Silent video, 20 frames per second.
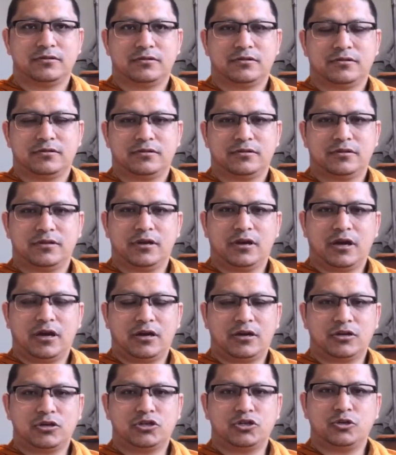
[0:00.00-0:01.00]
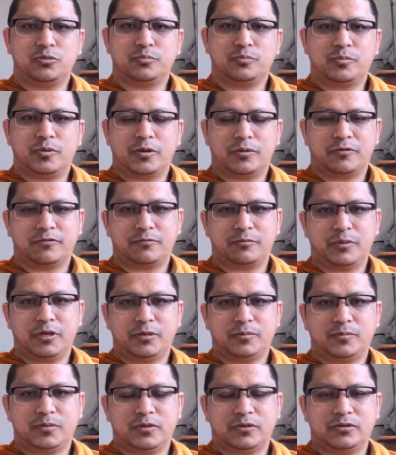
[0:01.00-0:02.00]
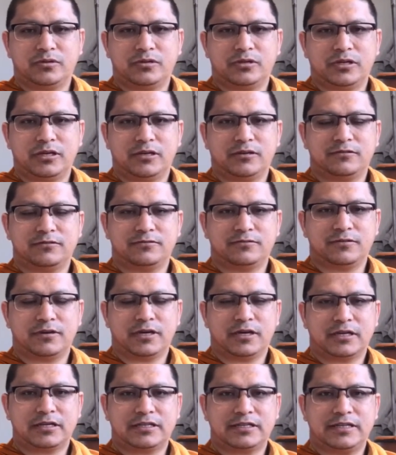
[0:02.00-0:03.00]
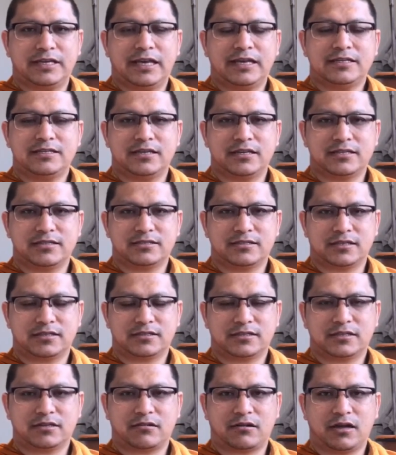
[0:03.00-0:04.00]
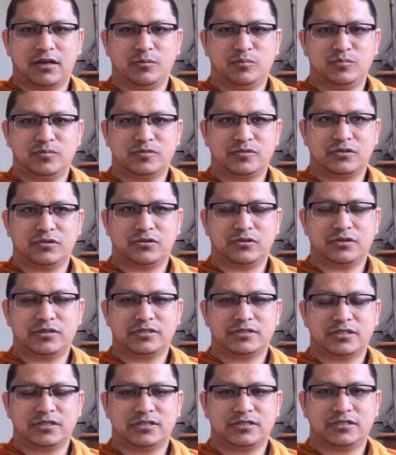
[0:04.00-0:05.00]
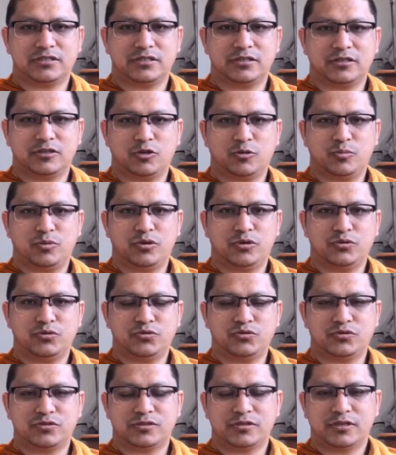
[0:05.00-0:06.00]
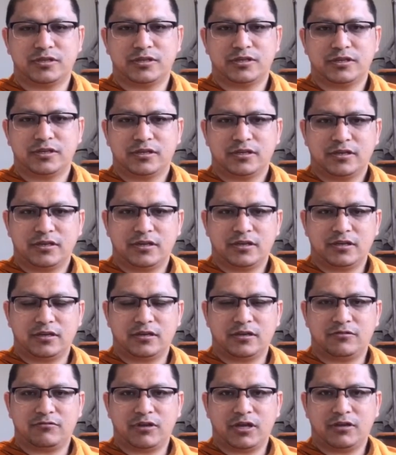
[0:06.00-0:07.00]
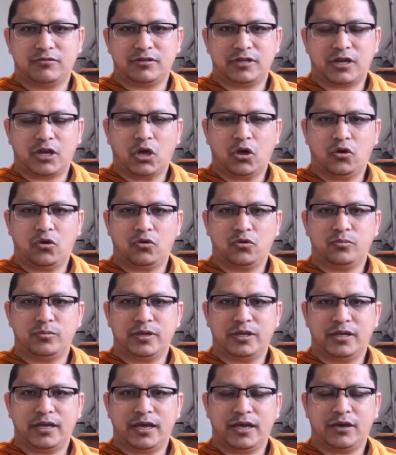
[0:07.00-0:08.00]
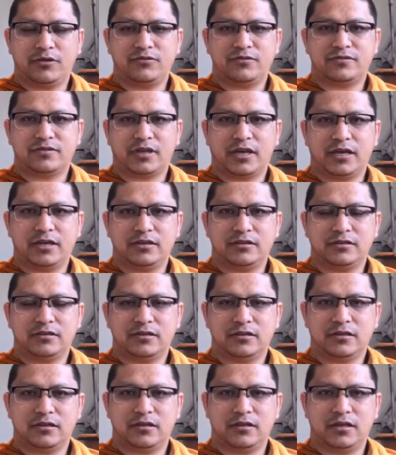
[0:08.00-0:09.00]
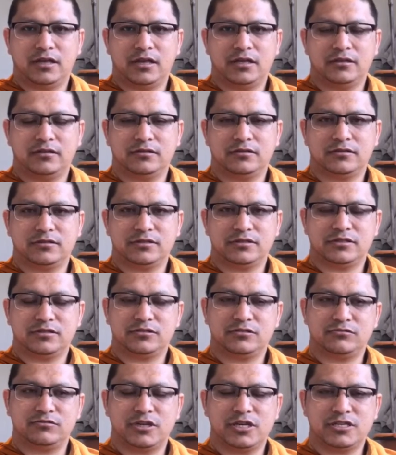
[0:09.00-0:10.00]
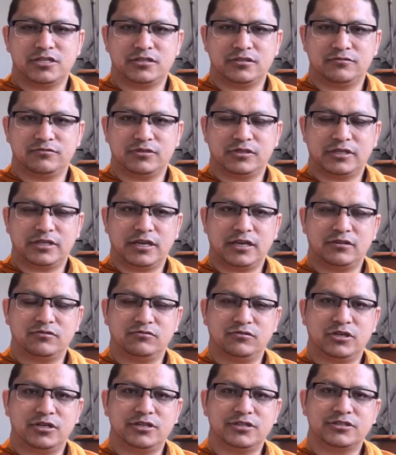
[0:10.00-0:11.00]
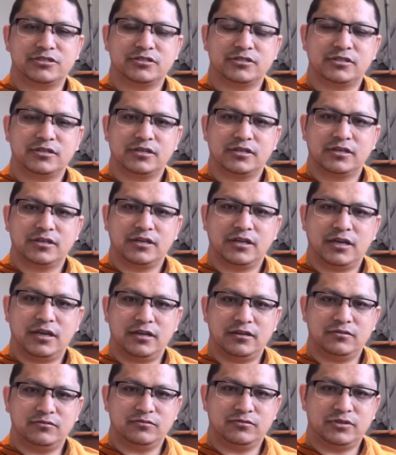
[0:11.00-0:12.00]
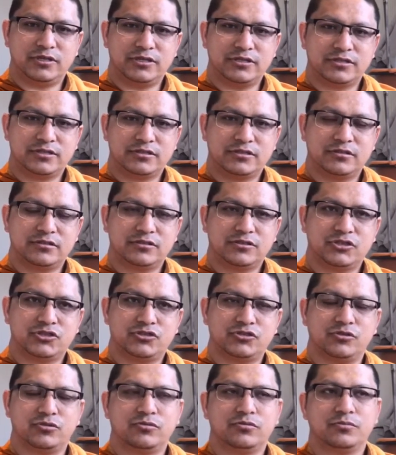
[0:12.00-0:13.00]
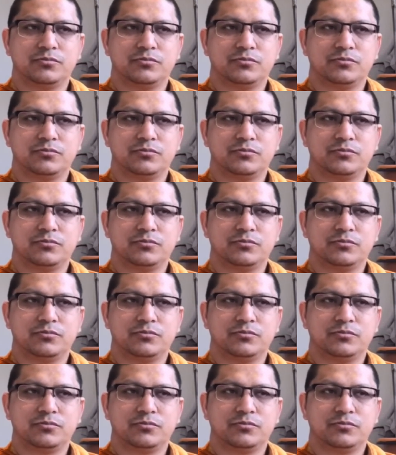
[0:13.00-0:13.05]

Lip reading: there are a group of people if creating such crimes or such abuse around at home and outside, then the situation will get worse and worse. So